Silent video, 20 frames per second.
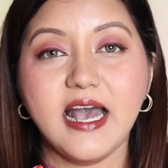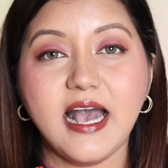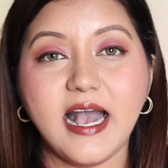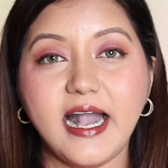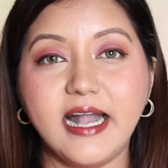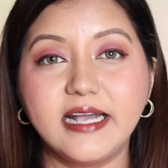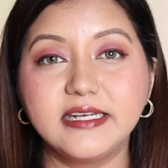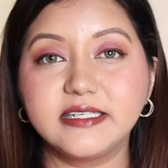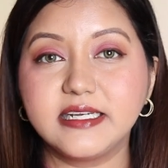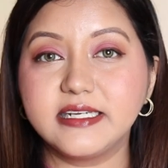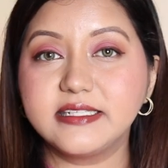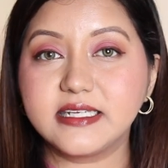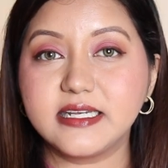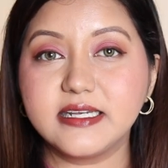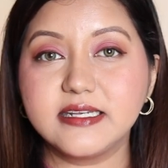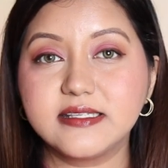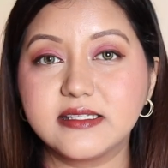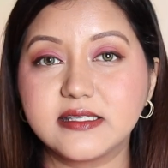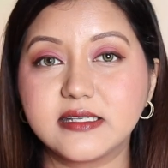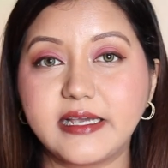and it
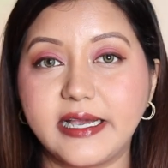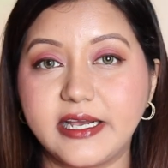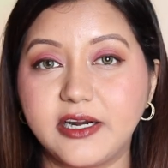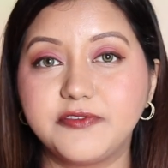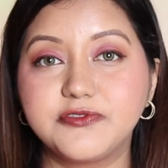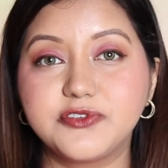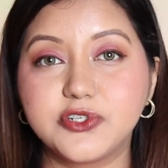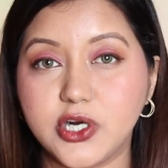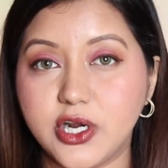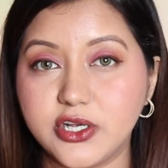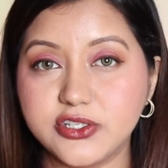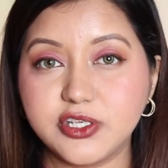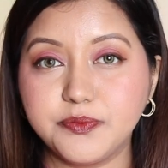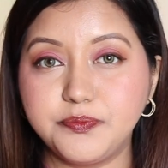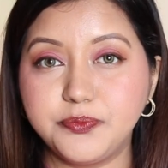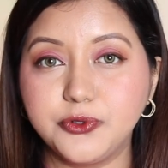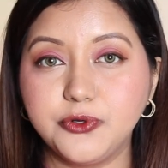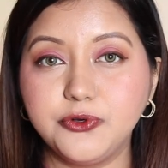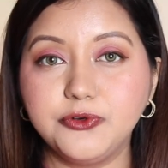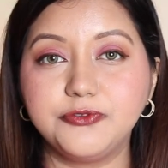is kind of transfer
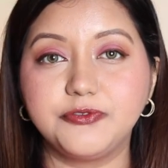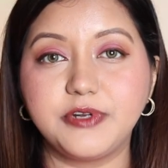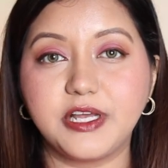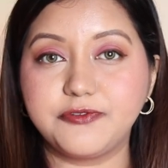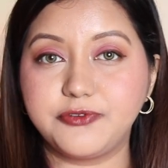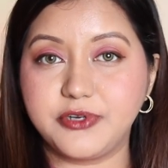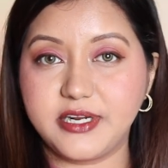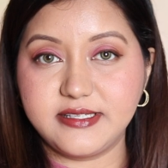proof, like for